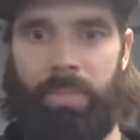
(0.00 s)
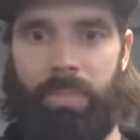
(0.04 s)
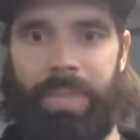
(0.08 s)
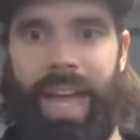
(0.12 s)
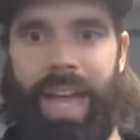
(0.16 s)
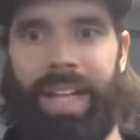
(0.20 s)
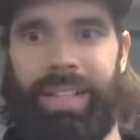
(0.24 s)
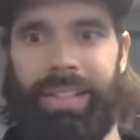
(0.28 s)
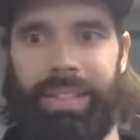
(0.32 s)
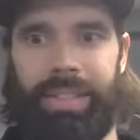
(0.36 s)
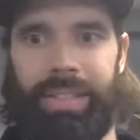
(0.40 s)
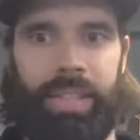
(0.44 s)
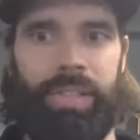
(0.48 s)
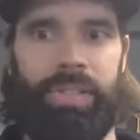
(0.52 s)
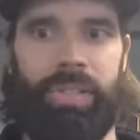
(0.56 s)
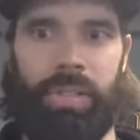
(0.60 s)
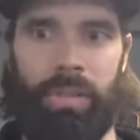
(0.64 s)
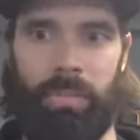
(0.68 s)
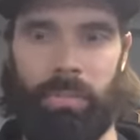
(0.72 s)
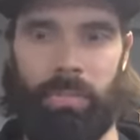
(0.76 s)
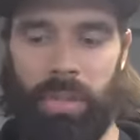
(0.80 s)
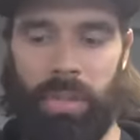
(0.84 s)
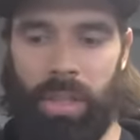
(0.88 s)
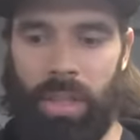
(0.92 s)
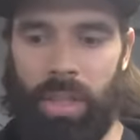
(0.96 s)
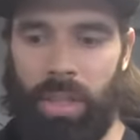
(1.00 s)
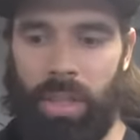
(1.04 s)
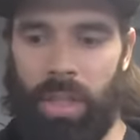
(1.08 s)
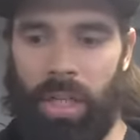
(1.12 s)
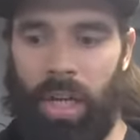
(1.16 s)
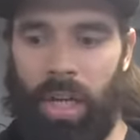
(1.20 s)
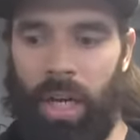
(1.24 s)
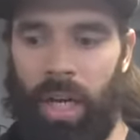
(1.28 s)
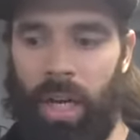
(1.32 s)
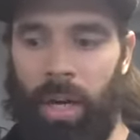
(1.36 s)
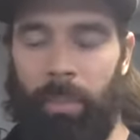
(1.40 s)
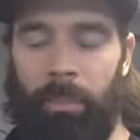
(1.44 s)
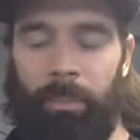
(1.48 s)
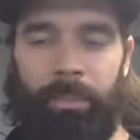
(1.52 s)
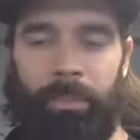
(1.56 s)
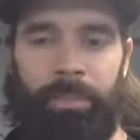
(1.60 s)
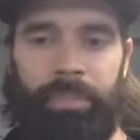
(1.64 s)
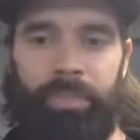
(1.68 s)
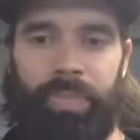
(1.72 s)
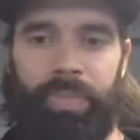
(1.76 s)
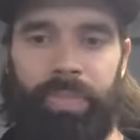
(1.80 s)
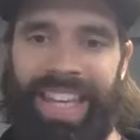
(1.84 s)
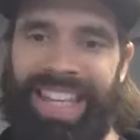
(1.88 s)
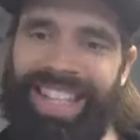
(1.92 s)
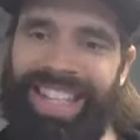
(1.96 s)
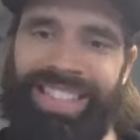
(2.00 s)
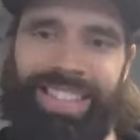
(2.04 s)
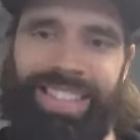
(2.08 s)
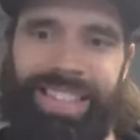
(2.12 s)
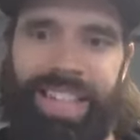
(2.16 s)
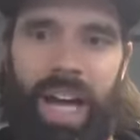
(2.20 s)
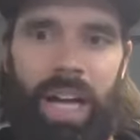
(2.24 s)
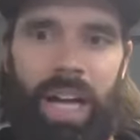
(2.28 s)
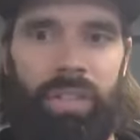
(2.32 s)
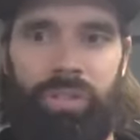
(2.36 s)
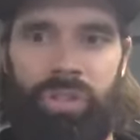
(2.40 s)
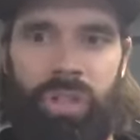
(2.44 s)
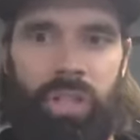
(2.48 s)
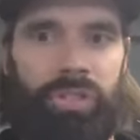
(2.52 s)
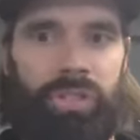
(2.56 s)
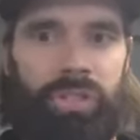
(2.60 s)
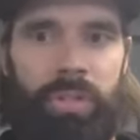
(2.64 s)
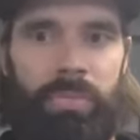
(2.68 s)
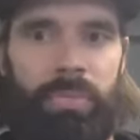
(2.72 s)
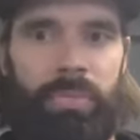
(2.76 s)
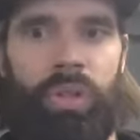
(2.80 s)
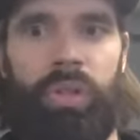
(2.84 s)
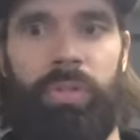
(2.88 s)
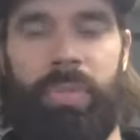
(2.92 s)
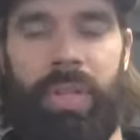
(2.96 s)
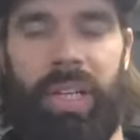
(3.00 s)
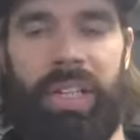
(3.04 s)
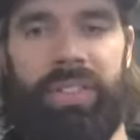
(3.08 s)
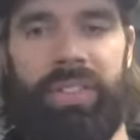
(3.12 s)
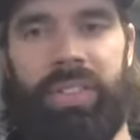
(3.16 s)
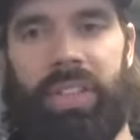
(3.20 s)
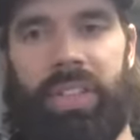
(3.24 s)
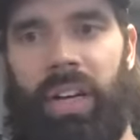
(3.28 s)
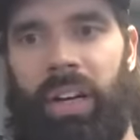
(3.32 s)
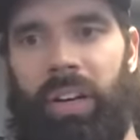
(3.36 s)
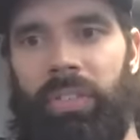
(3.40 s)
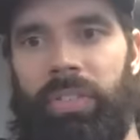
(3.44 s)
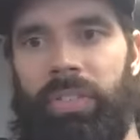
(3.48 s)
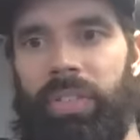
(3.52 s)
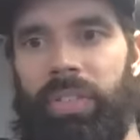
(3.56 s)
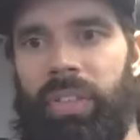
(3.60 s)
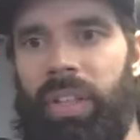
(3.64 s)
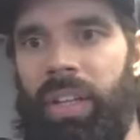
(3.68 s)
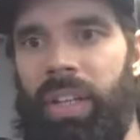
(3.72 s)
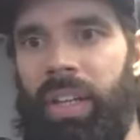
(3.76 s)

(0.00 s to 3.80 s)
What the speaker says: that system. And it's not just the movement itself.